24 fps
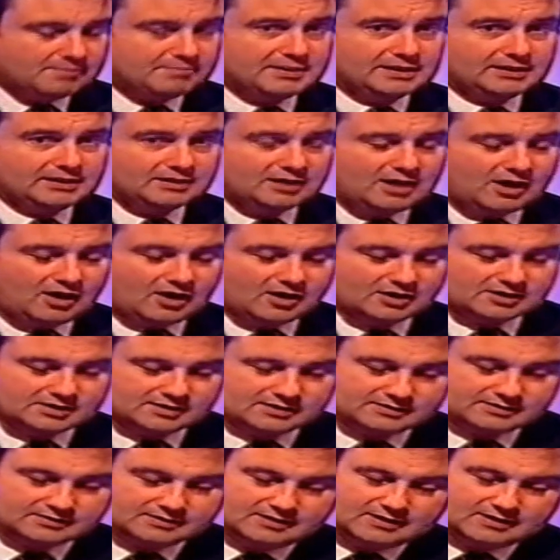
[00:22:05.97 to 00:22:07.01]
Bill
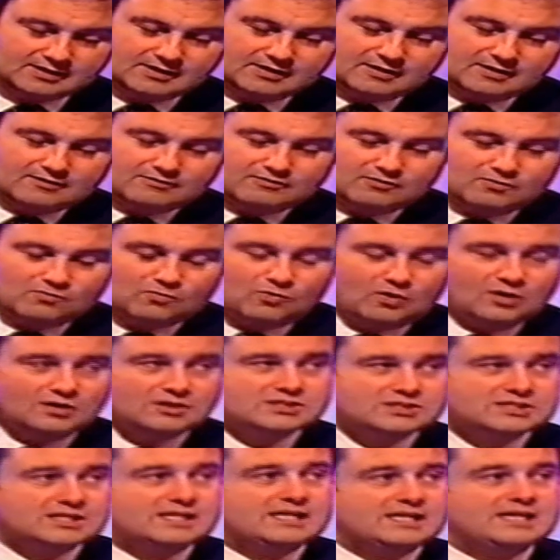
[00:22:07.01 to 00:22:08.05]
Carter from
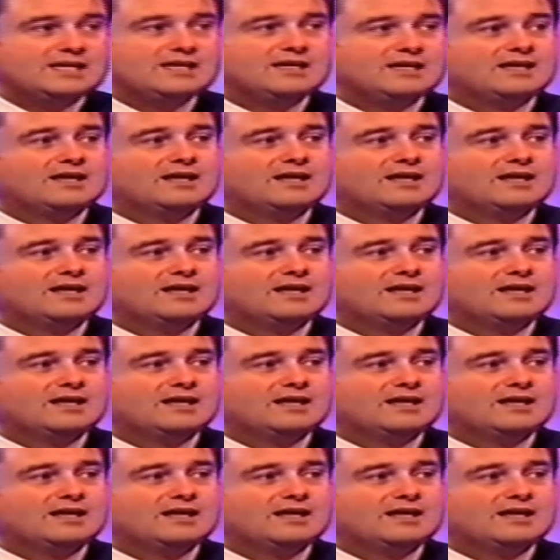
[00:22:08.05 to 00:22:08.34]
Wallasey